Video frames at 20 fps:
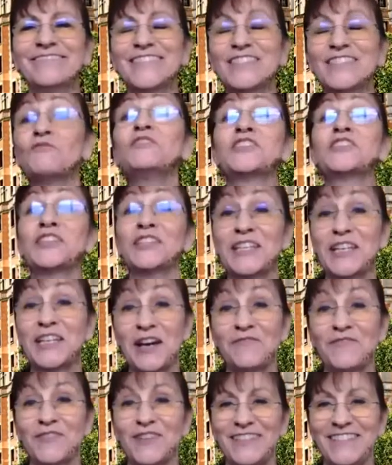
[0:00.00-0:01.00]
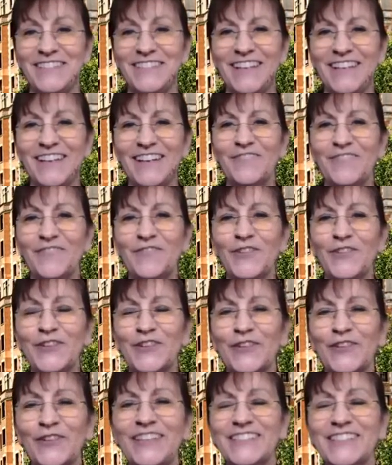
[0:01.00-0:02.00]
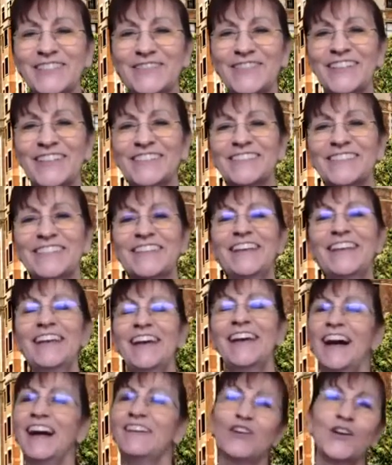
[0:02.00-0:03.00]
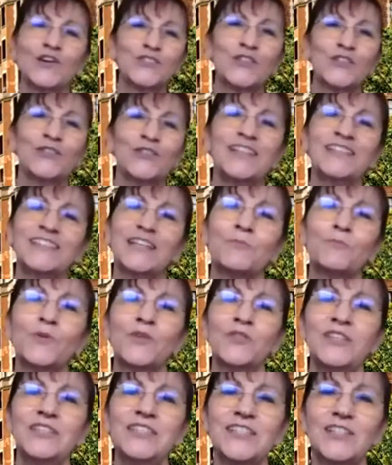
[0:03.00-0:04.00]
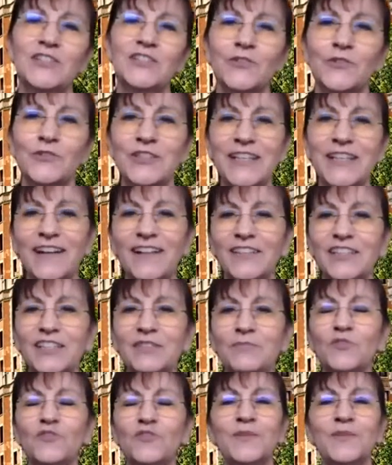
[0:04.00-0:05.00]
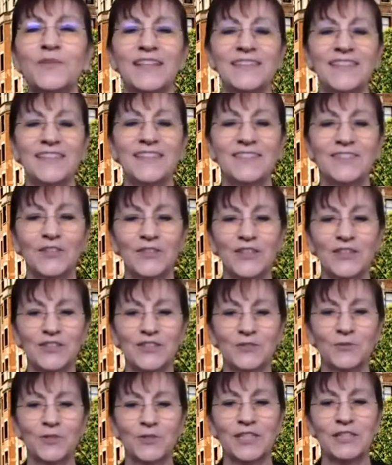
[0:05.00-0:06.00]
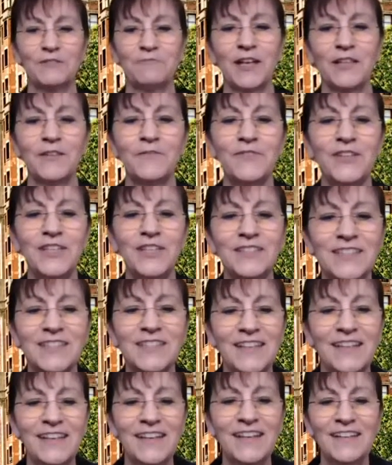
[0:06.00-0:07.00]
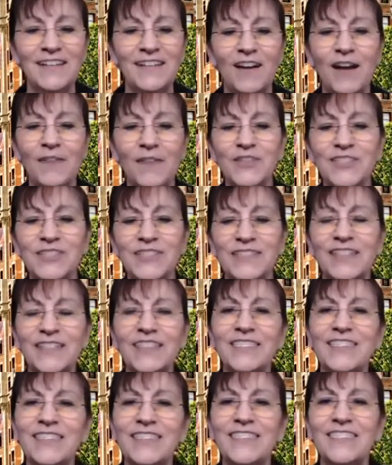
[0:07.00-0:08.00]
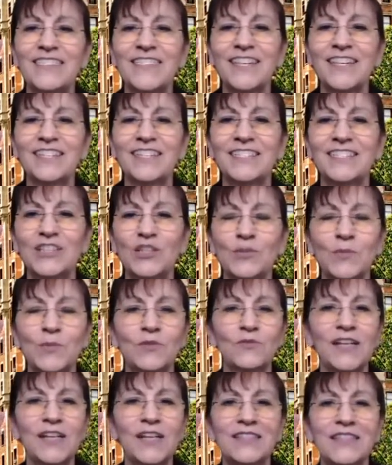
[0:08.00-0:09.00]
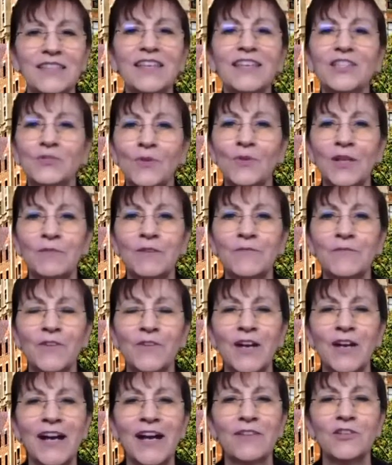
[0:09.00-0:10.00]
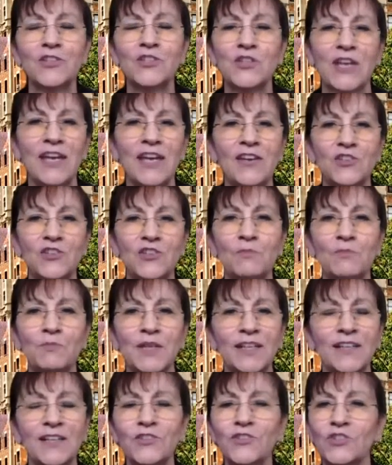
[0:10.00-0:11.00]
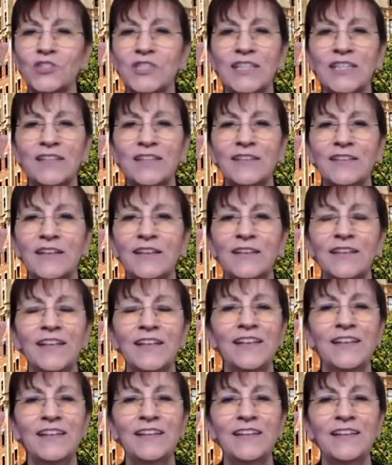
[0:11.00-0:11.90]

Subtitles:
sufficiently covered for your interests. I've also linked up with the D Coloniality Movement. I think that that's really relevant. Obviously, I think that human rights is relevant for higher education, but I understand that